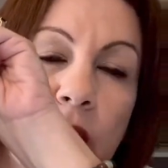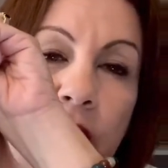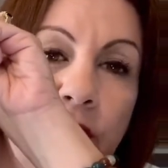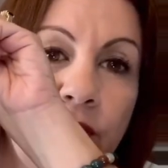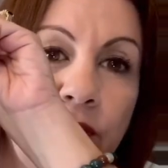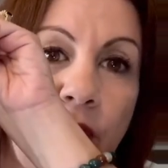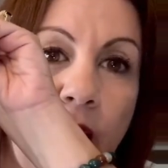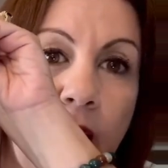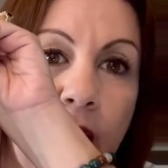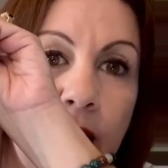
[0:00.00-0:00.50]

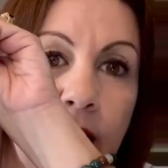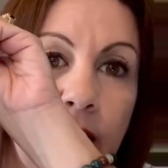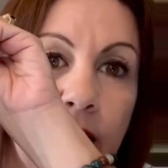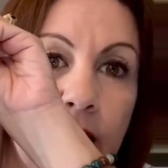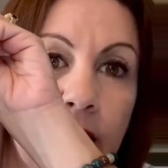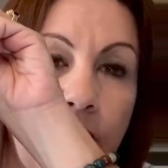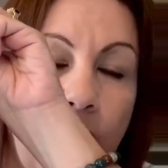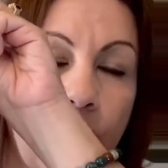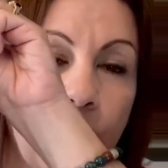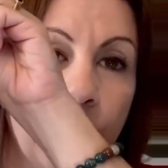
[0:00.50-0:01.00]
fun and
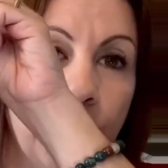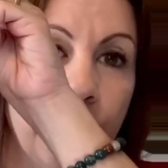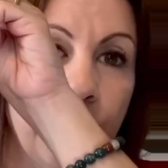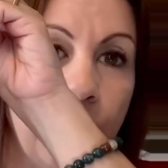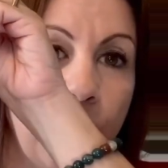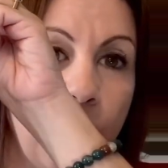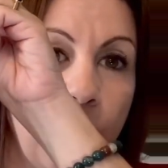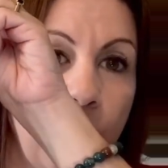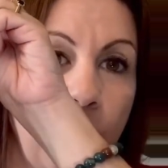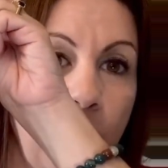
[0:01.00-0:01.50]

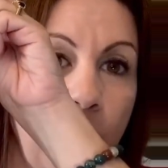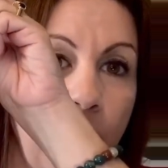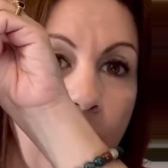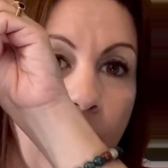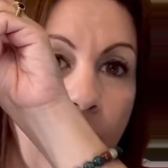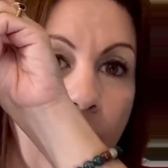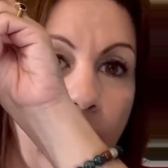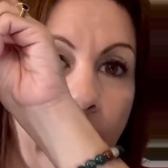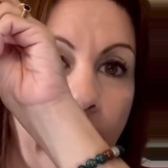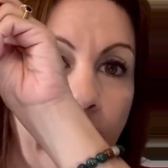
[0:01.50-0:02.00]
colorful,
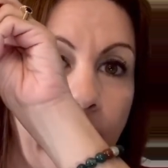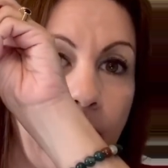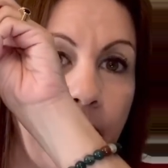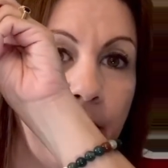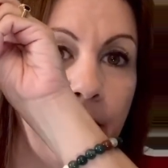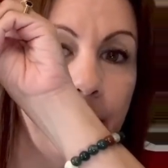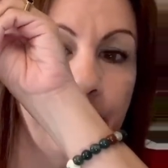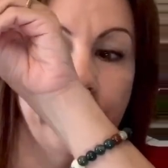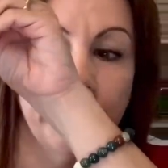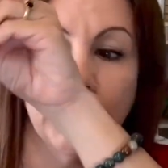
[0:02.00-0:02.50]

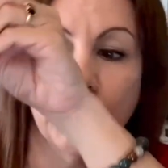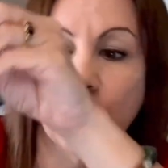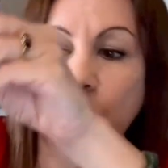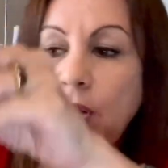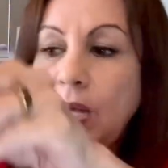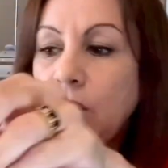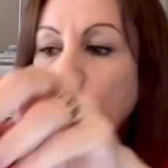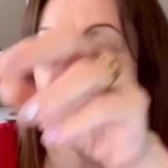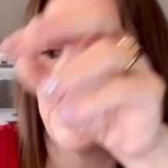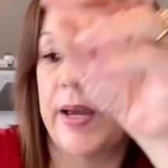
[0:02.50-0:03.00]
so
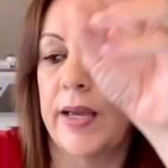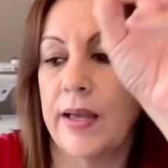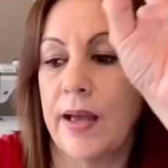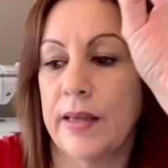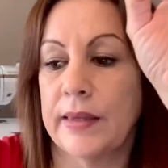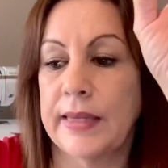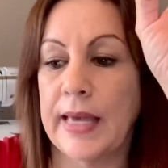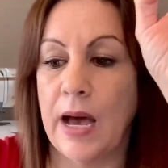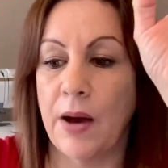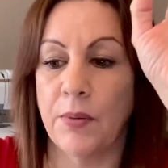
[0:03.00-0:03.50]
that's why I
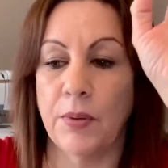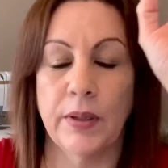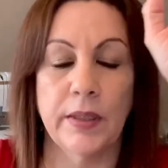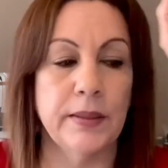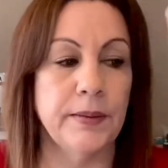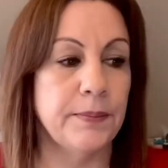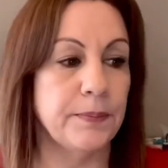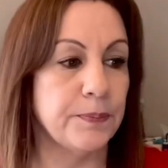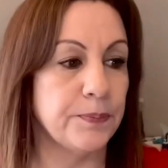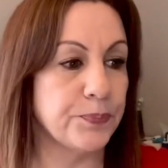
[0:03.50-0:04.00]
got that
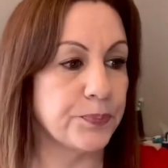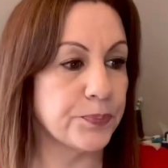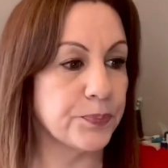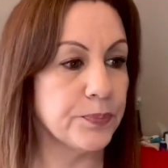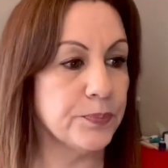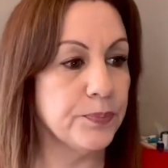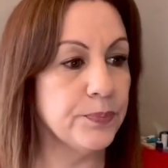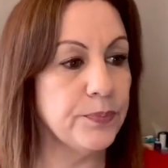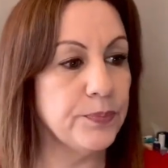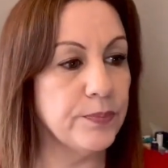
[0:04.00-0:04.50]
one.
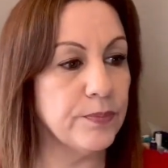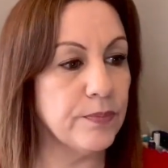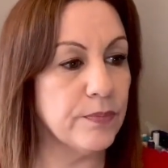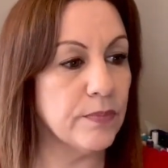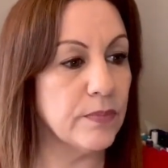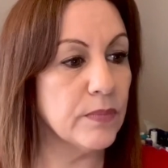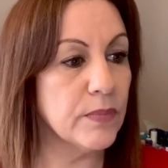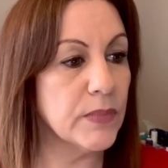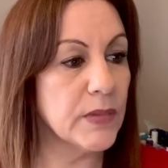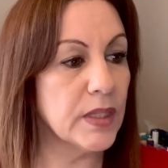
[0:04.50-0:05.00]

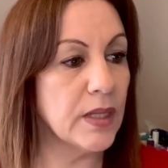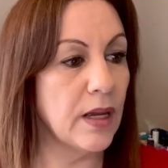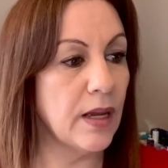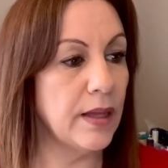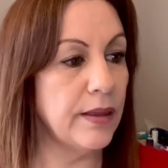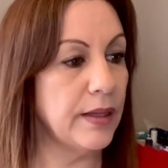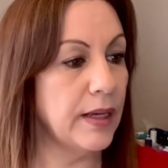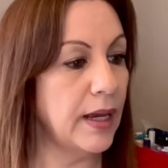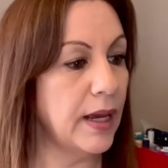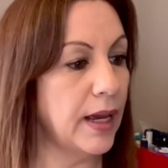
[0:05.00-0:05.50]

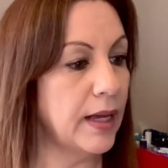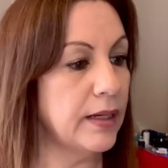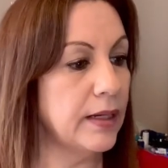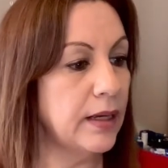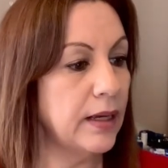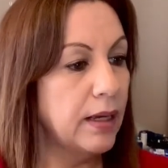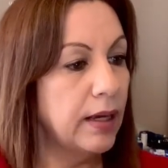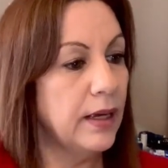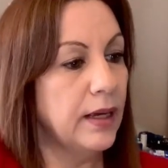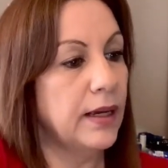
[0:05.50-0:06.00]
And then
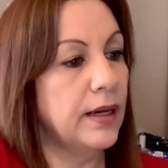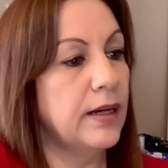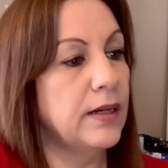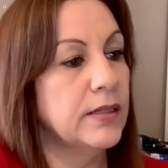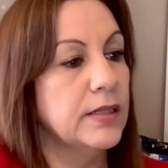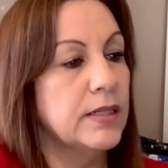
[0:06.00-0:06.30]
here's